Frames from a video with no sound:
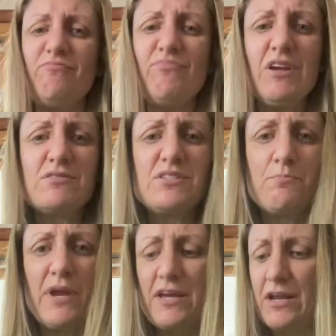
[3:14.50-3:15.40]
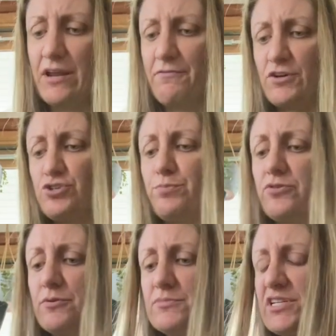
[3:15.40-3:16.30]
I was debating if I should
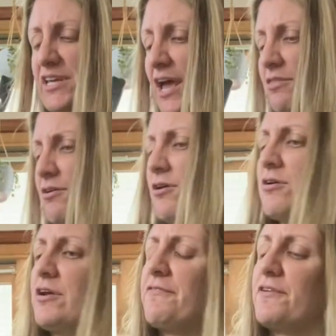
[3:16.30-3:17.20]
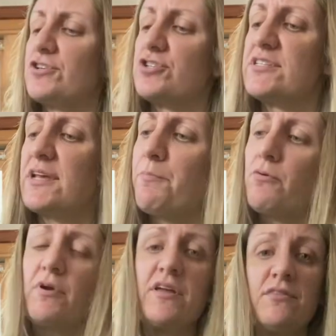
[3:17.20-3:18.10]
put them together, if I should
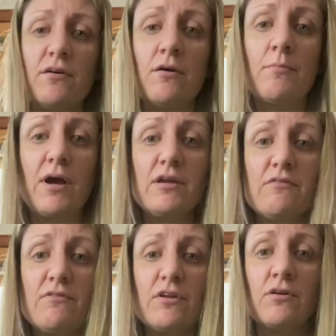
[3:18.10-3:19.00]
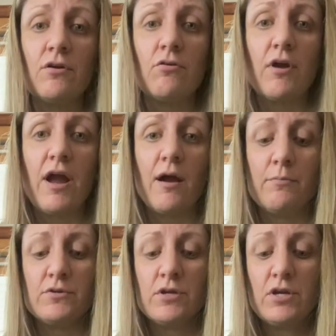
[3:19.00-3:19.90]
separate them. I even
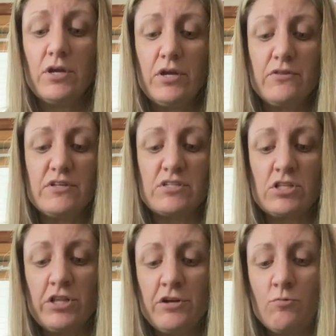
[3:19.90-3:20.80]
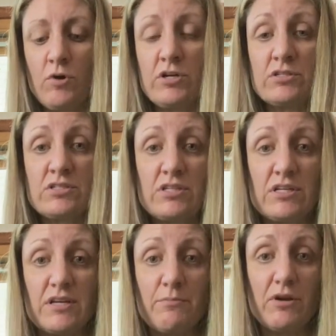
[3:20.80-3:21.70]
grabbed these clear ones
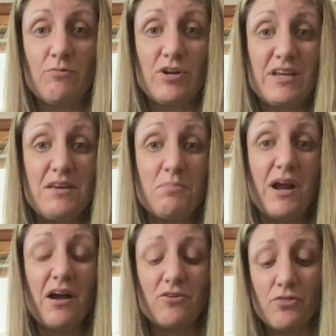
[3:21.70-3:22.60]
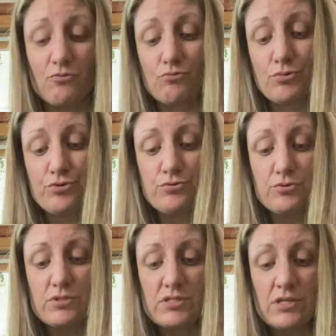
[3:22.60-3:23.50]
because I might want to keep an eye on the
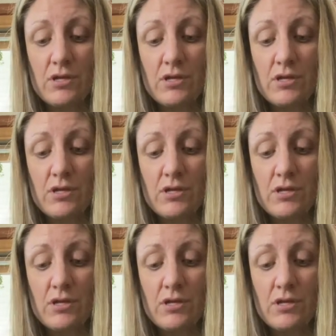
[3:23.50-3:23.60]
roots.